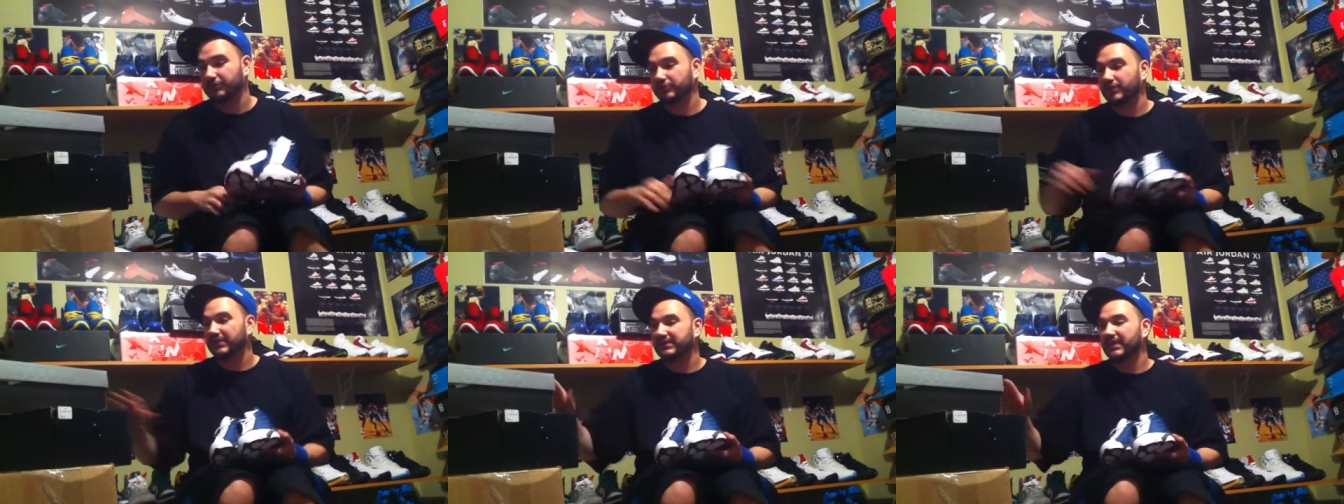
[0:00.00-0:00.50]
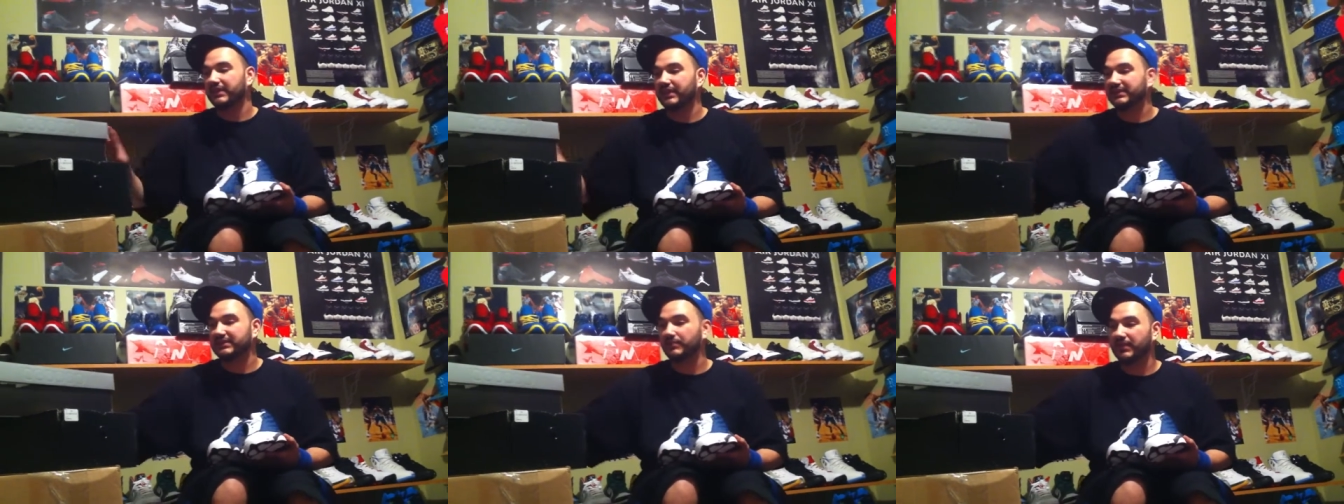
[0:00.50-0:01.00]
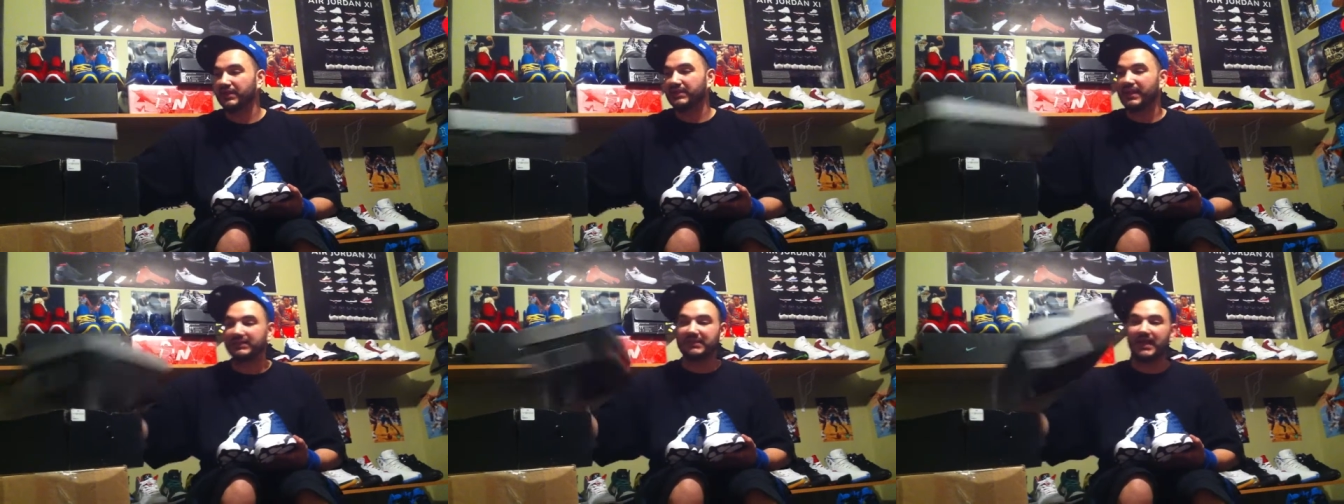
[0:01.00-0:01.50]
So he sent these to me in
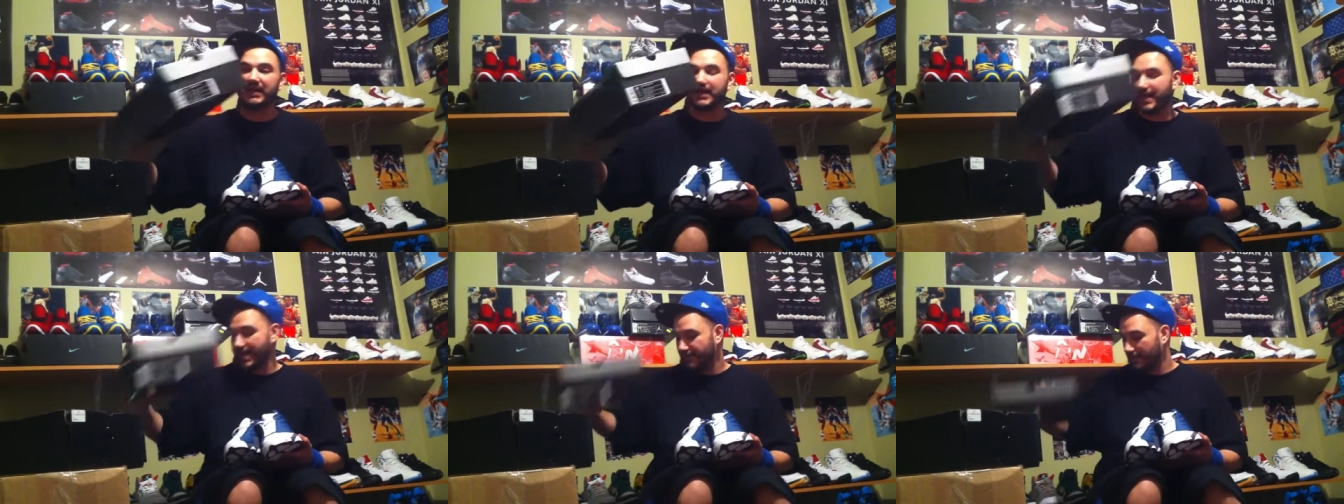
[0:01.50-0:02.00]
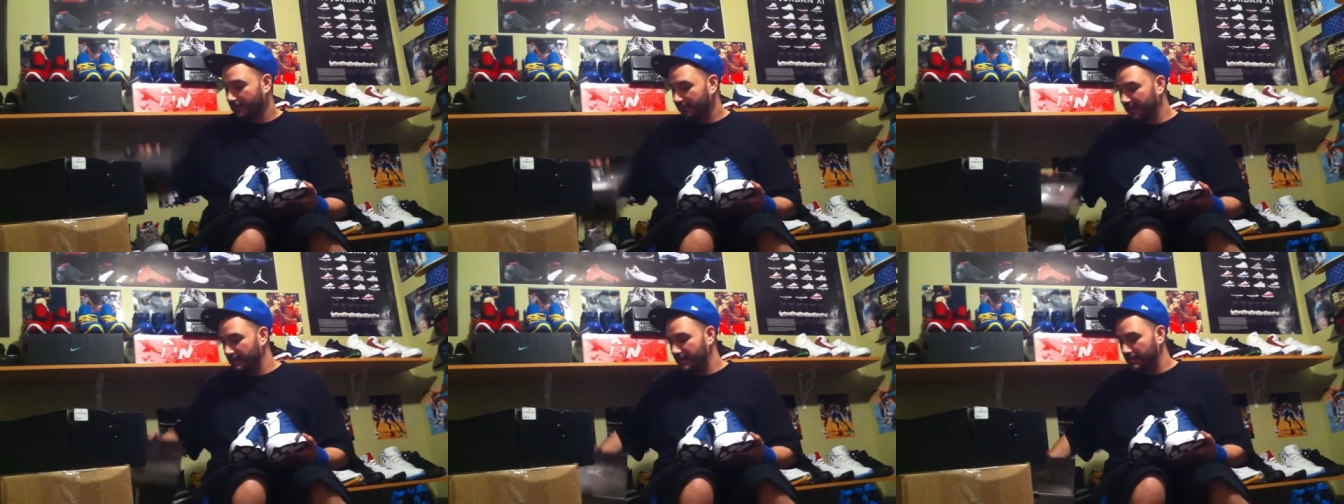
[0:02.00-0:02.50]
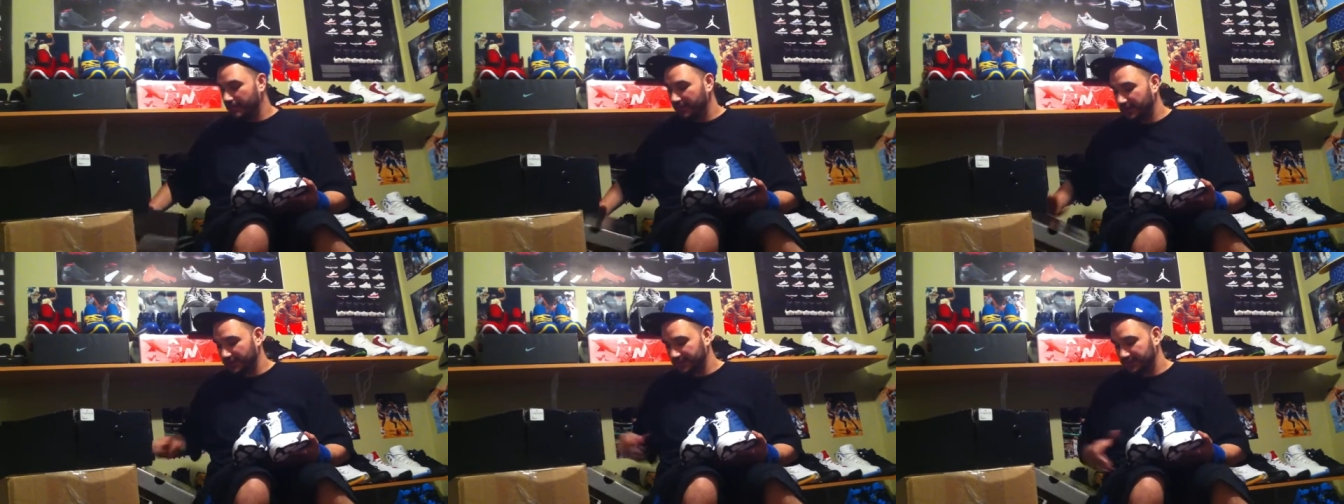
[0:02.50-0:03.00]
size nine and a half. Everybody hit me up
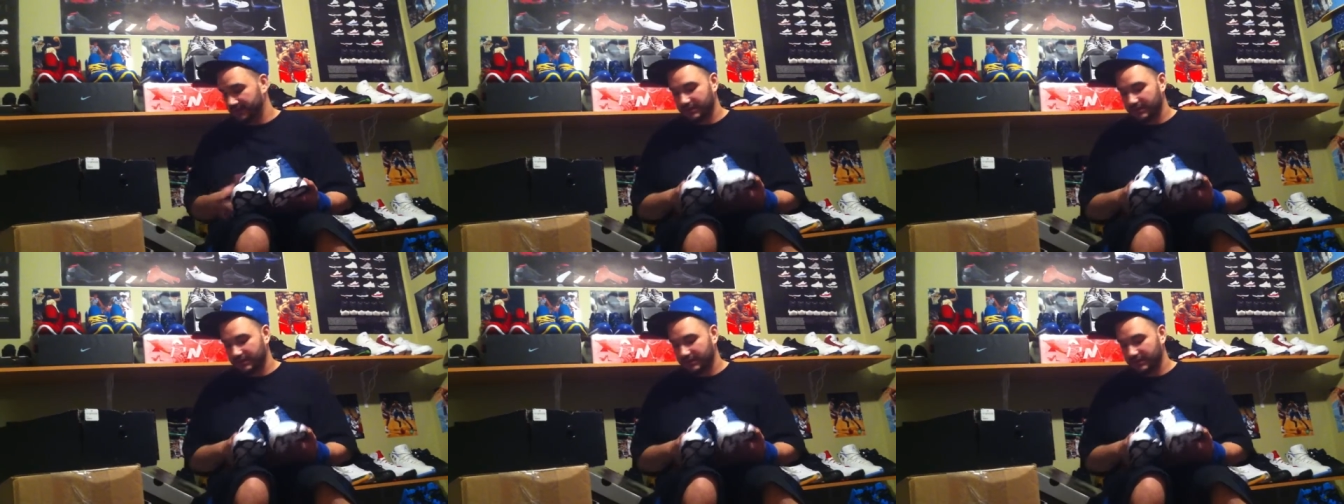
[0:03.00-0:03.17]
on these.